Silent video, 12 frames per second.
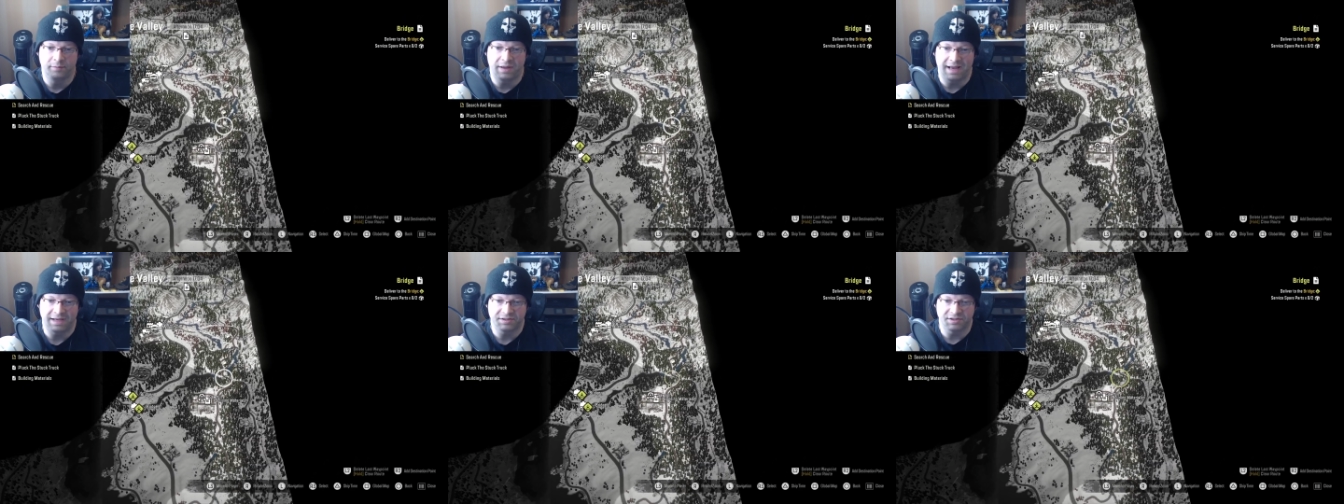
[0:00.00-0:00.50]

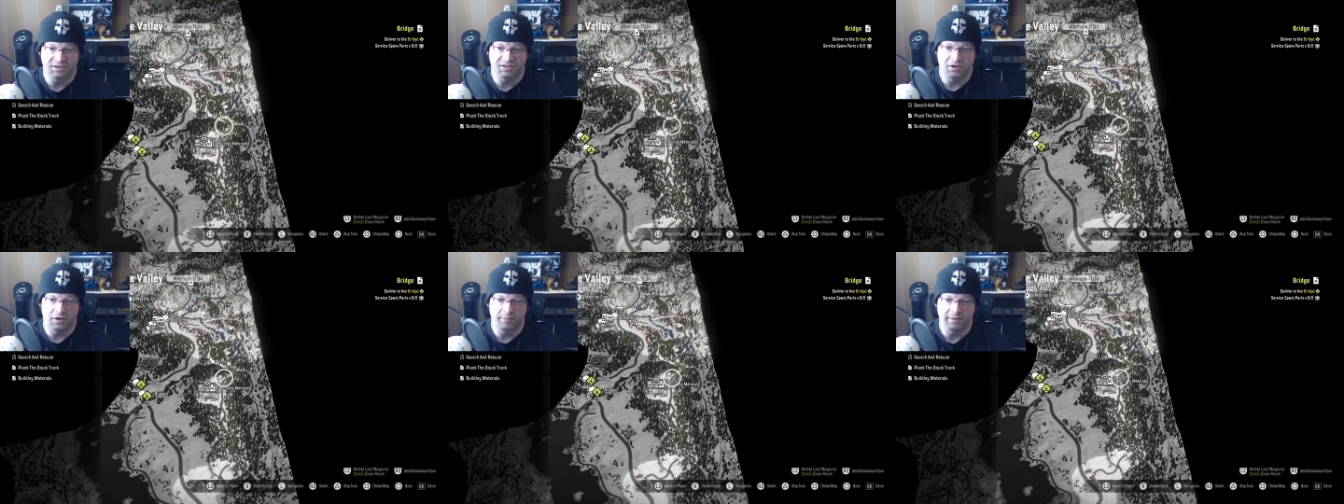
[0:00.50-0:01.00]
past the
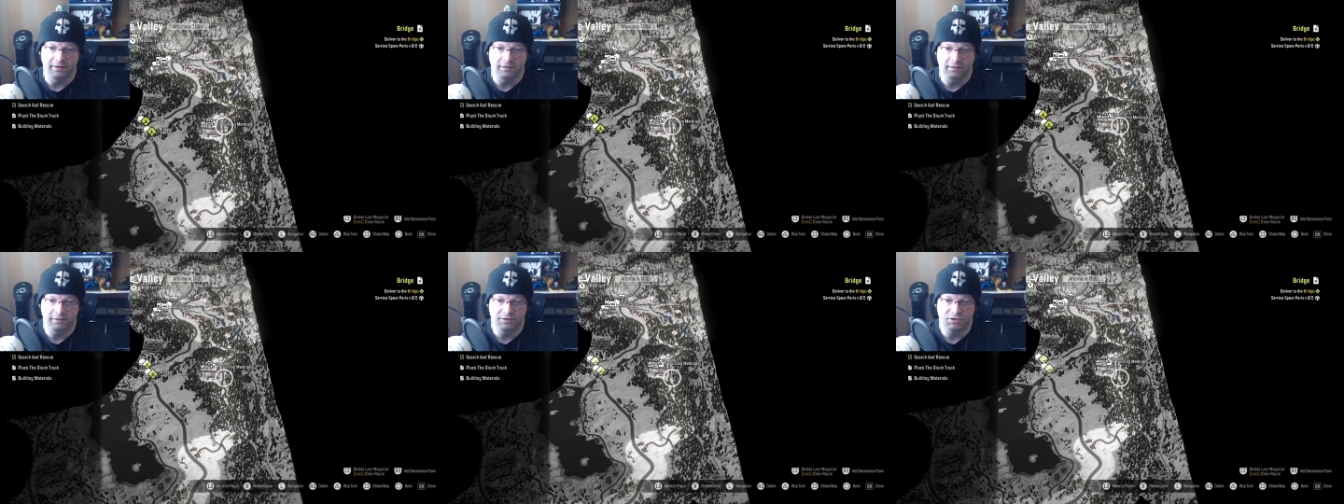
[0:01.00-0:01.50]

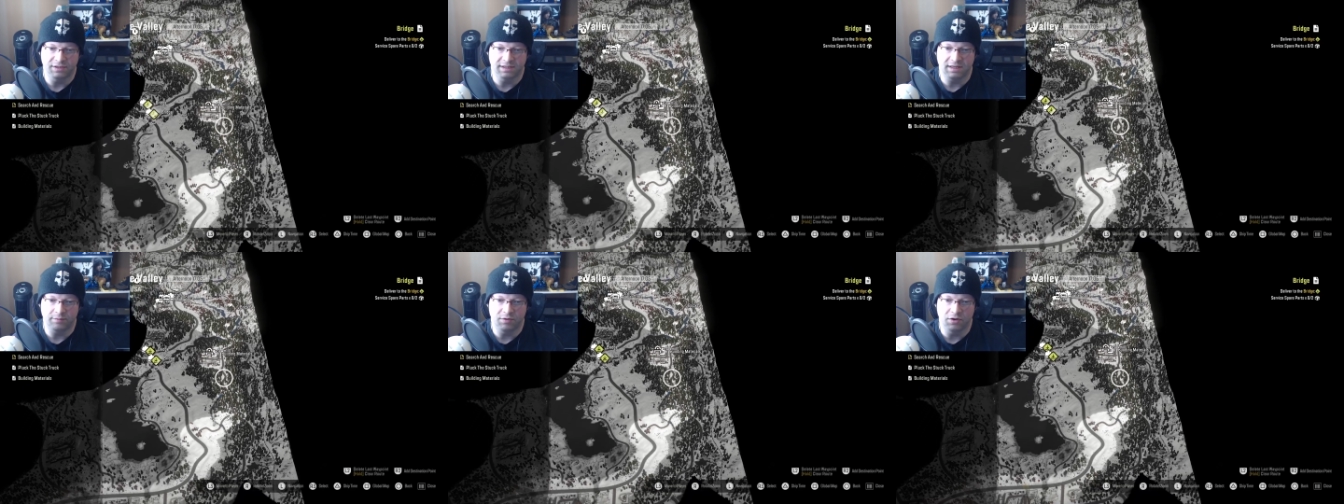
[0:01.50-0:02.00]
sawmill,
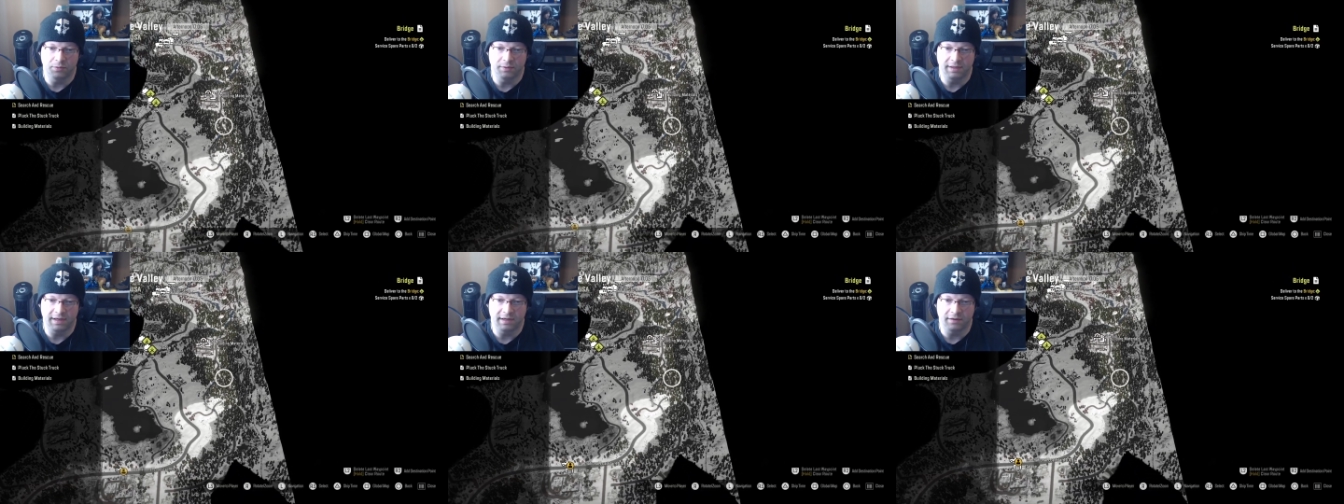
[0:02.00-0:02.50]
just keep
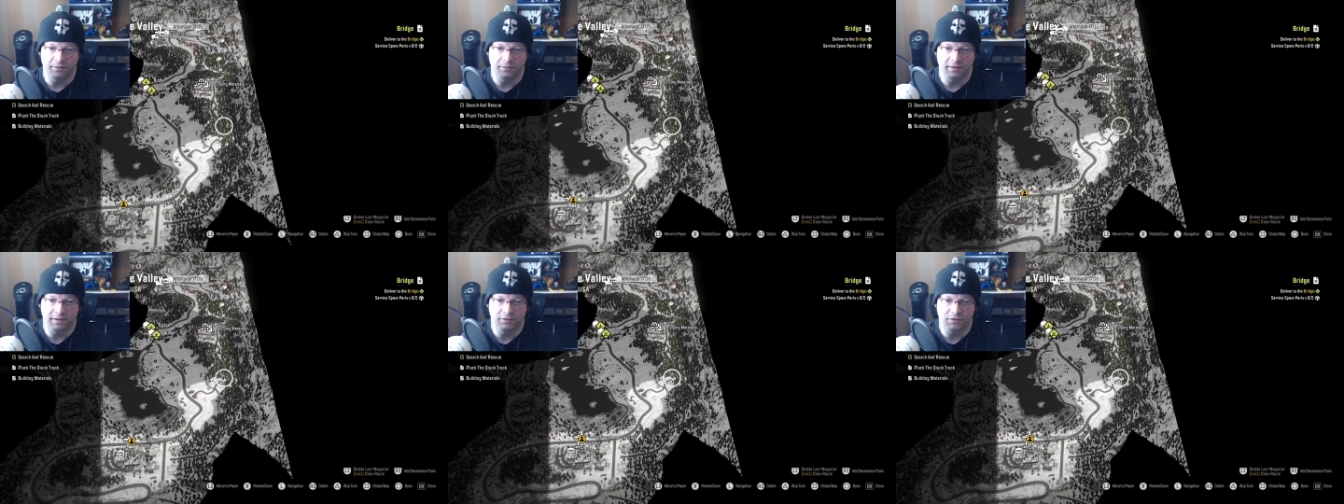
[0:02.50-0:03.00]
going
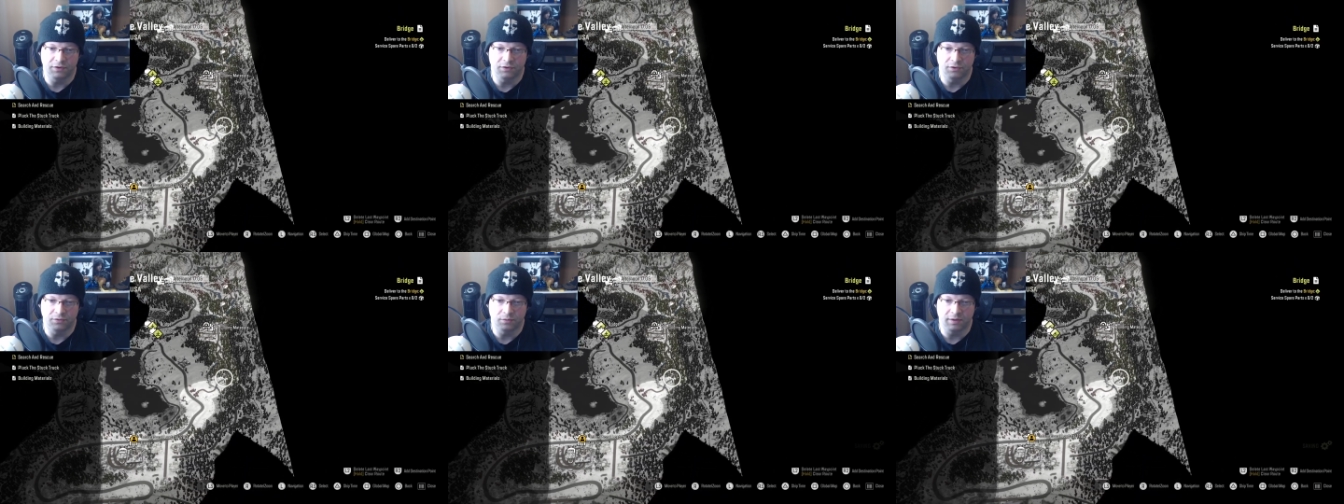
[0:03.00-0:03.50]
down, and
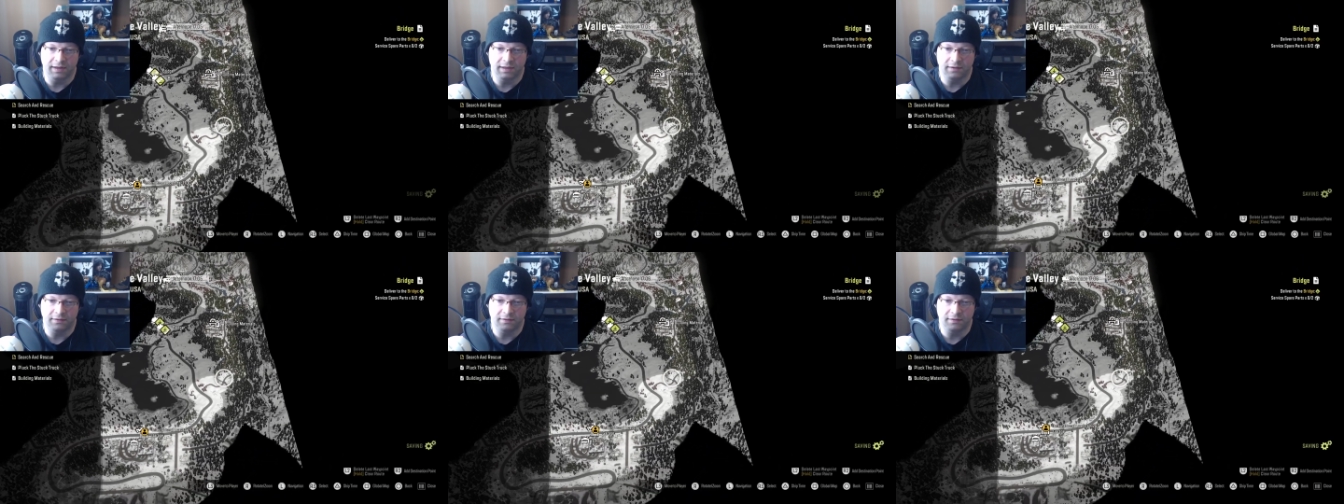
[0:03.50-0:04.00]
turn
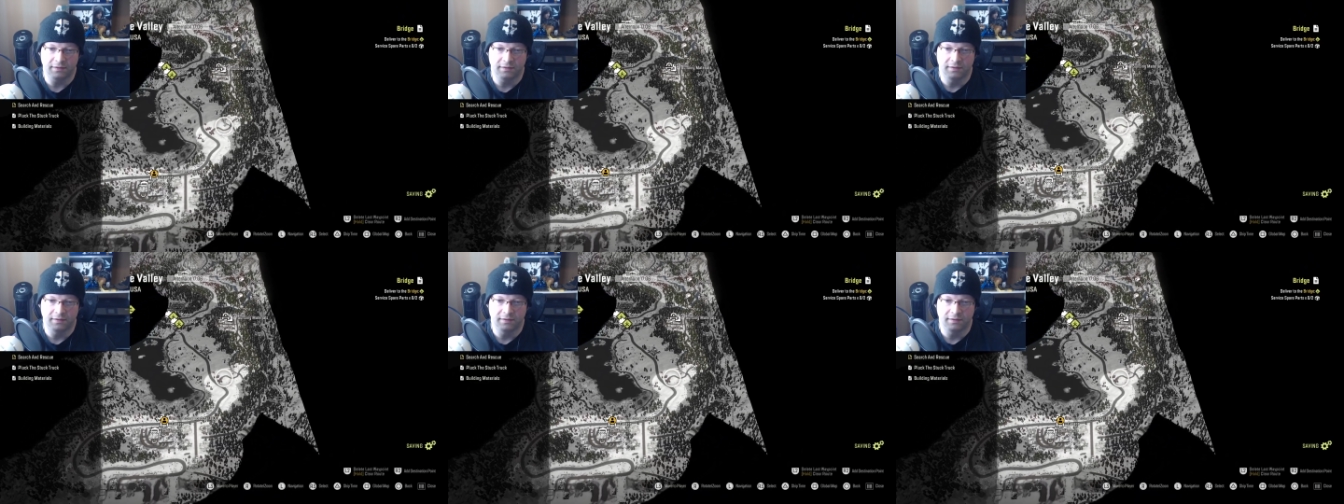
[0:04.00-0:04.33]
right,